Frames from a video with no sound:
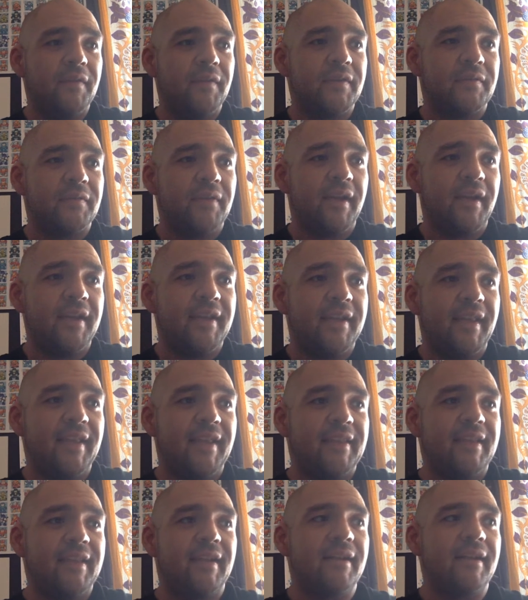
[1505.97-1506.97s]
this ride,
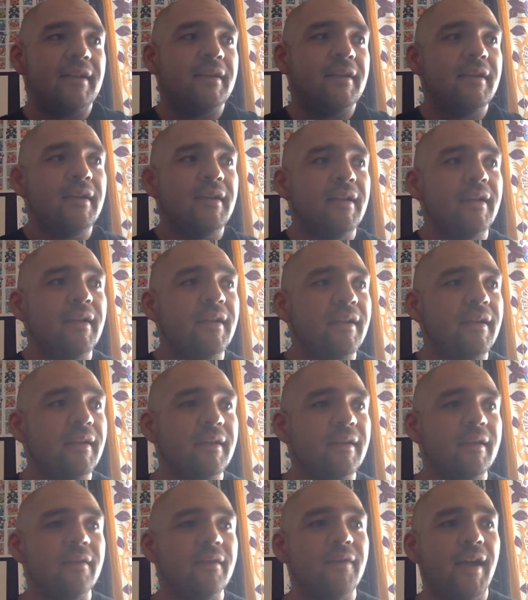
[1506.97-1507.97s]
and
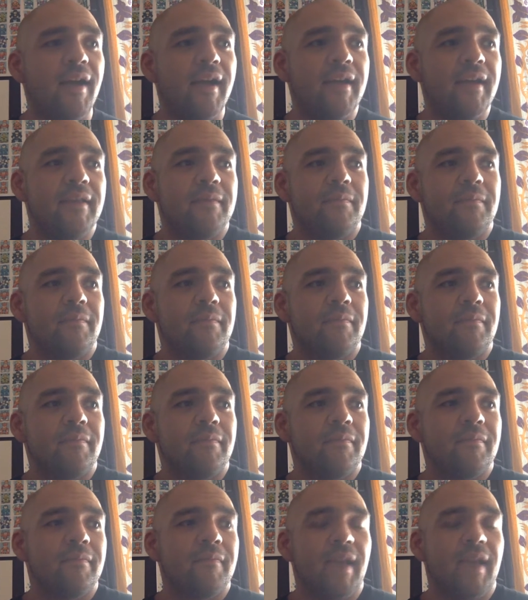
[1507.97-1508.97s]
you know, I
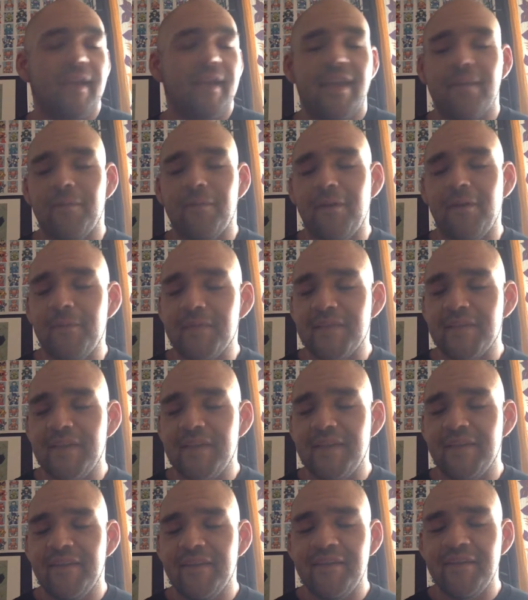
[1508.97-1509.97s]
can't promise
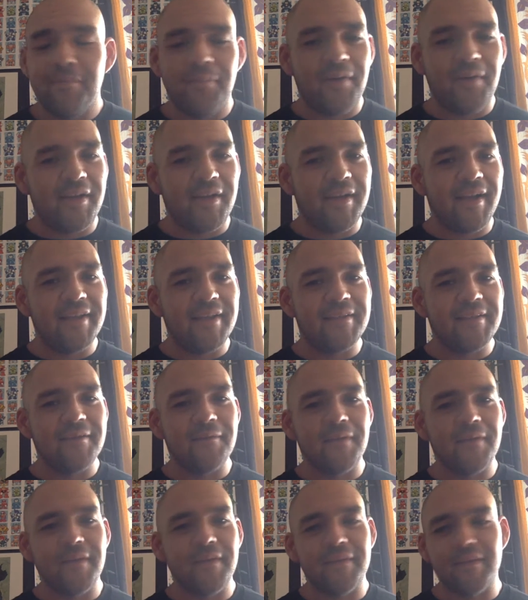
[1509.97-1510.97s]
anything, but I
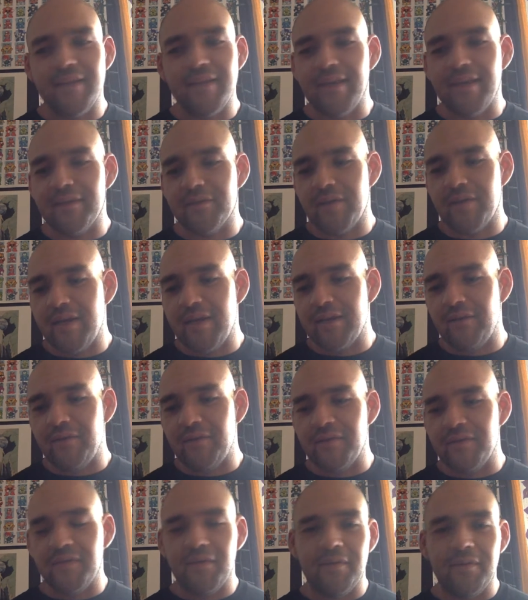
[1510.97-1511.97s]
do think the next channel
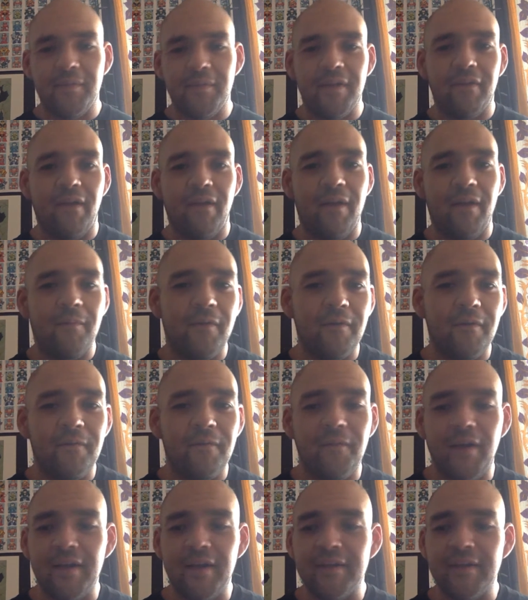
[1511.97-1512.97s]
is going to be a lot more
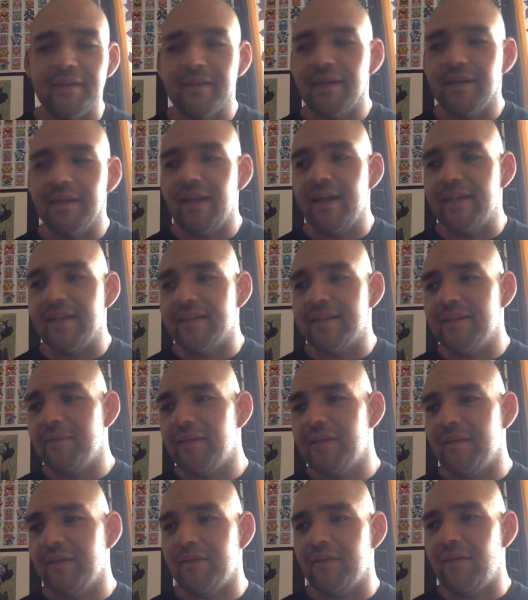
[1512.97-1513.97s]
fun. It's going
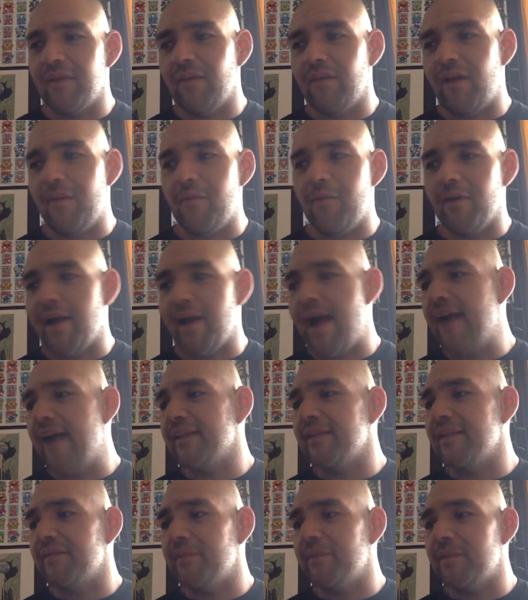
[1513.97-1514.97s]
to be a lot more
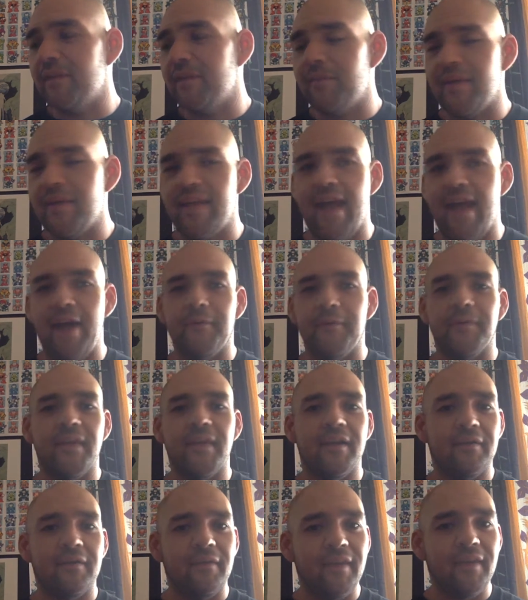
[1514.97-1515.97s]
active. I'm going to be out
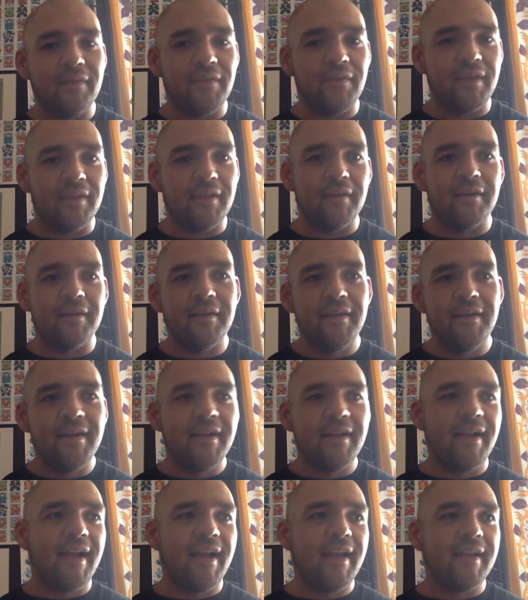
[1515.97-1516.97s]
there living
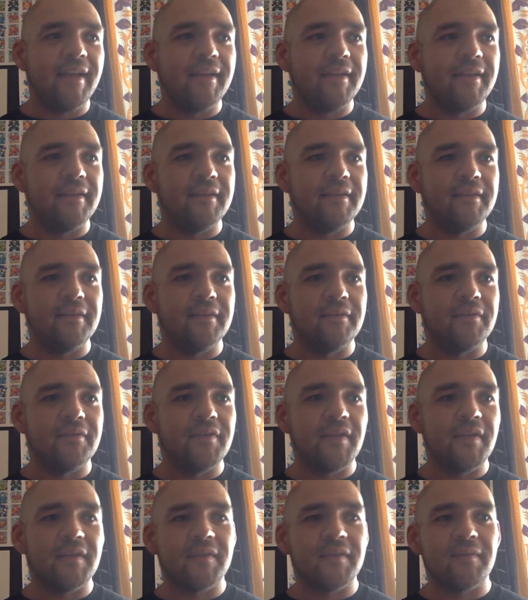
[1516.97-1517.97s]
and
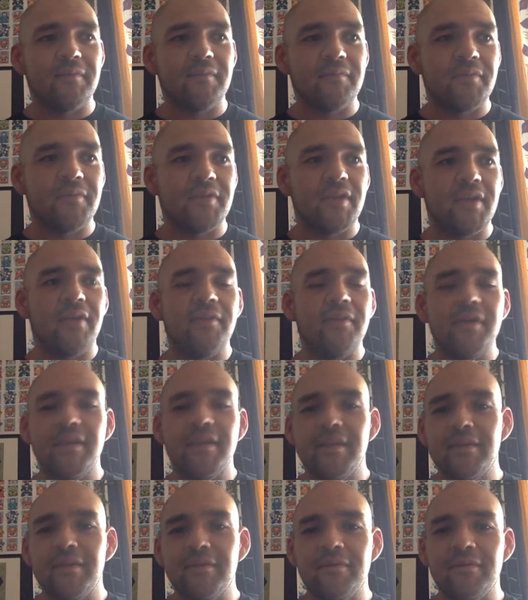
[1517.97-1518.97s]
just showing
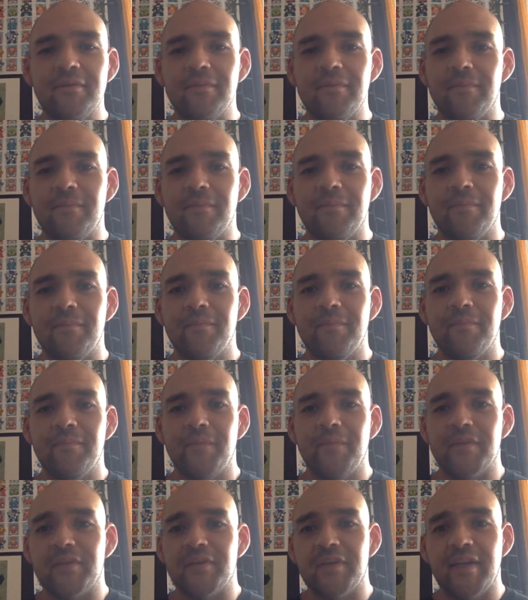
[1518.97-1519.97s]
you
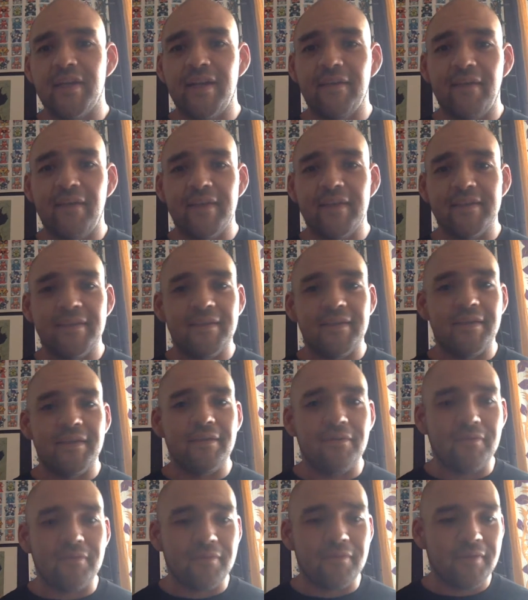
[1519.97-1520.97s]
the shit I like to
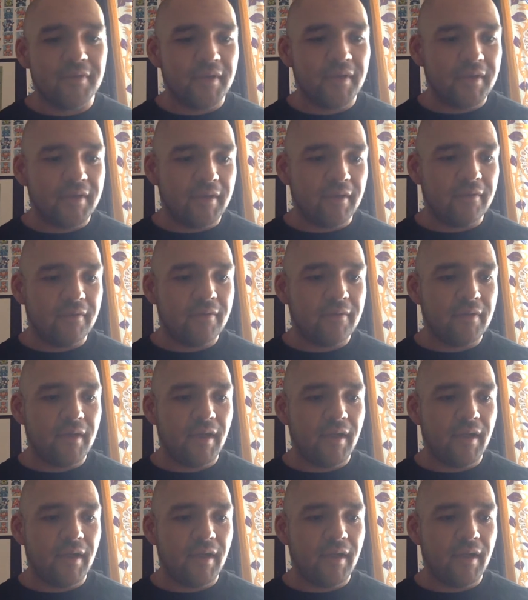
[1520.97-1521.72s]
do, you know?